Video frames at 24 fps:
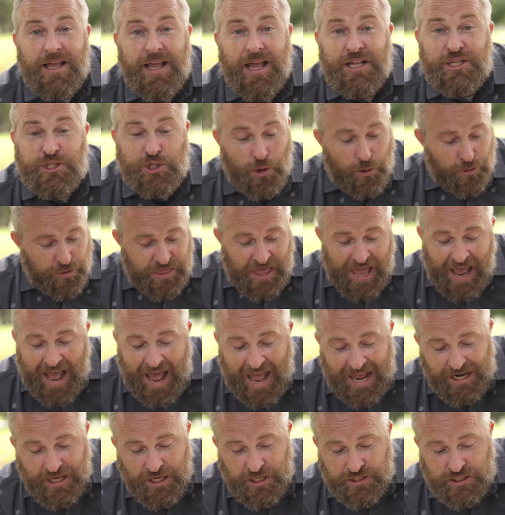and so
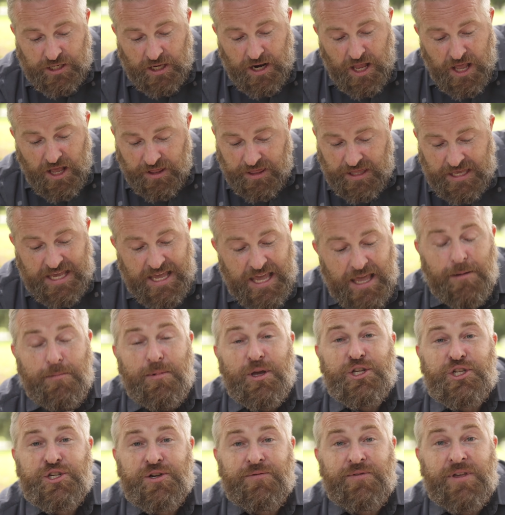that is a, the
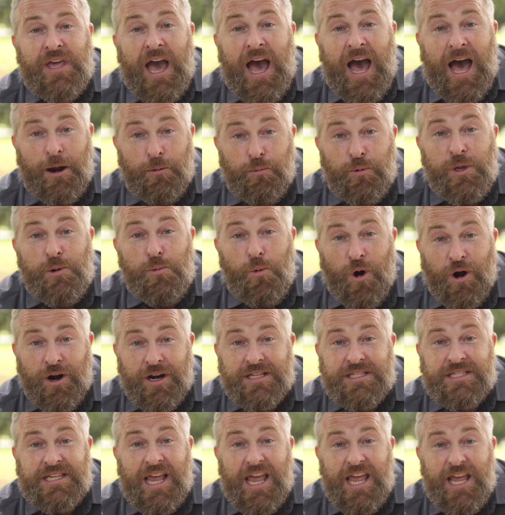image of God we want
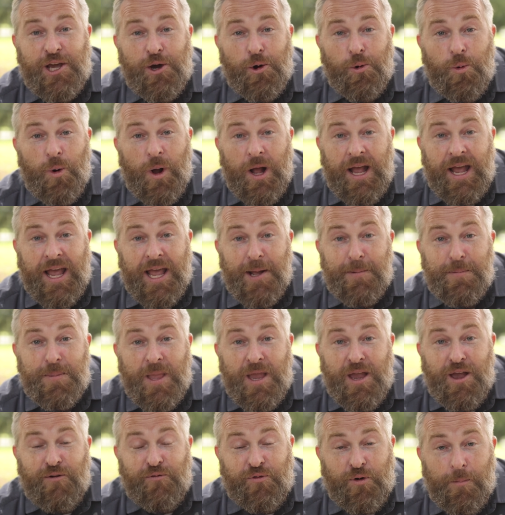to take away
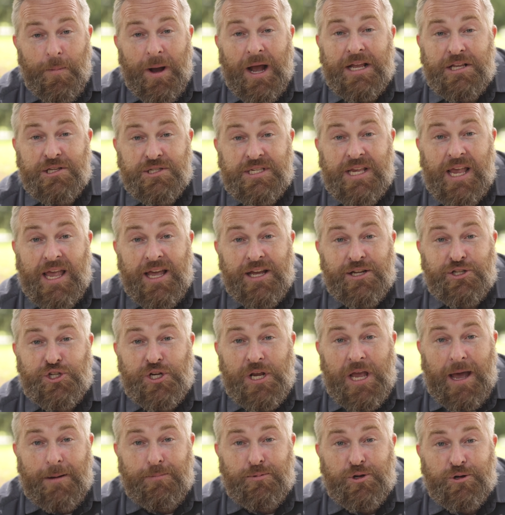from Isaiah
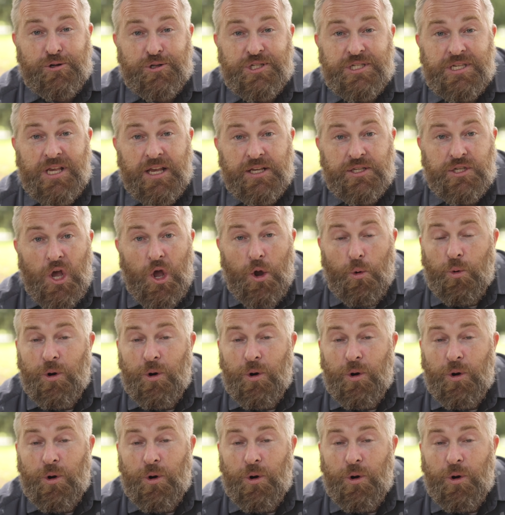chapter 6.